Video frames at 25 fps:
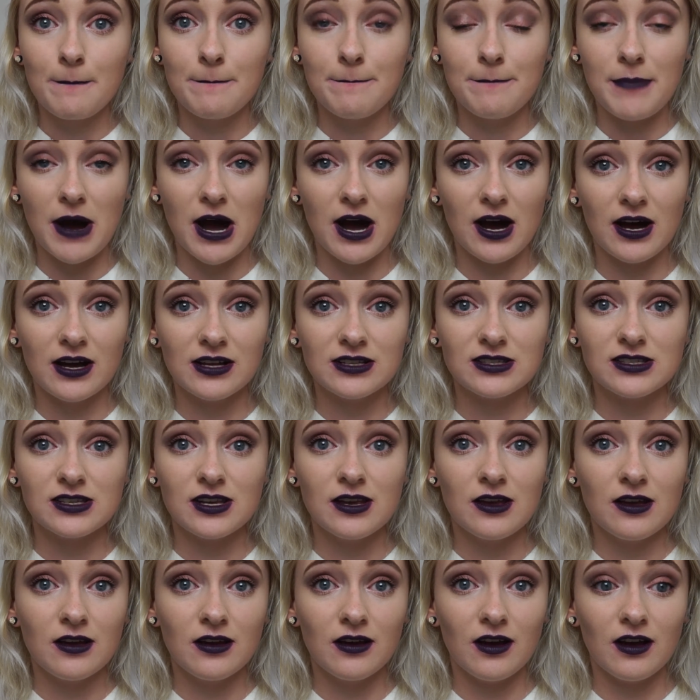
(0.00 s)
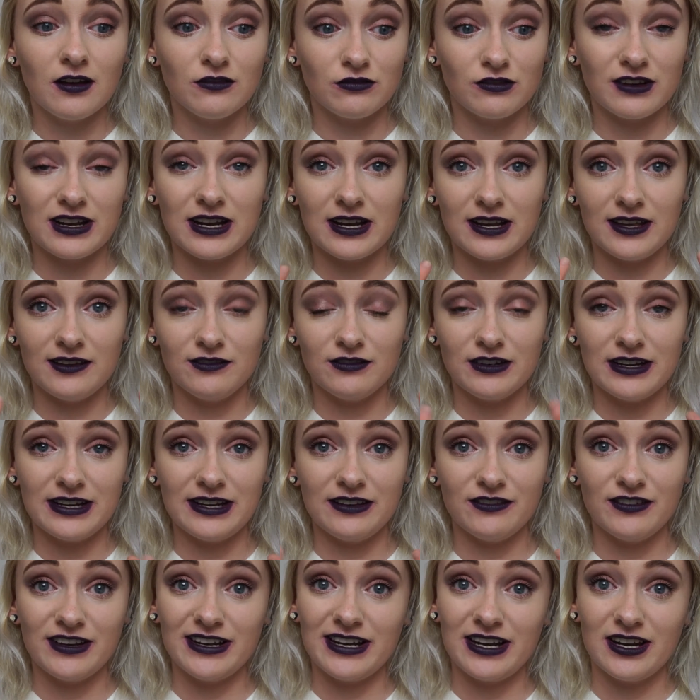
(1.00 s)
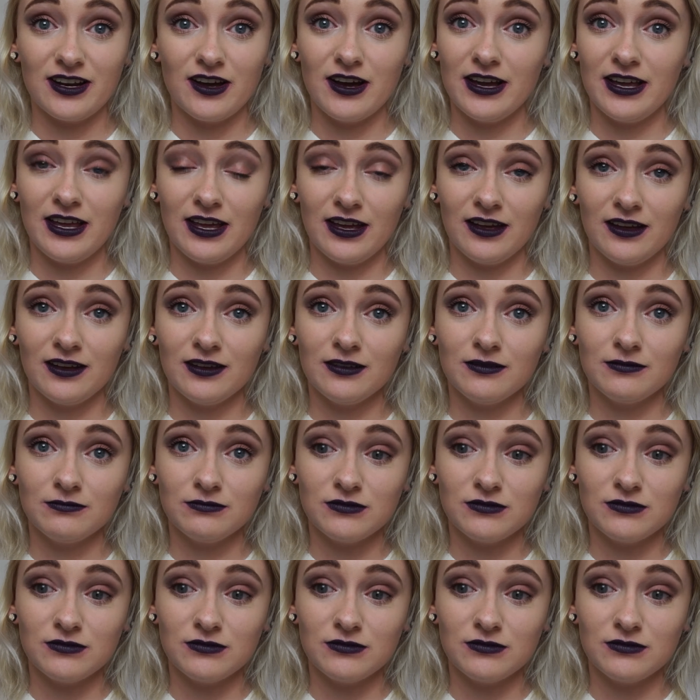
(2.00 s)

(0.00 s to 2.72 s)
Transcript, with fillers: but really really really like it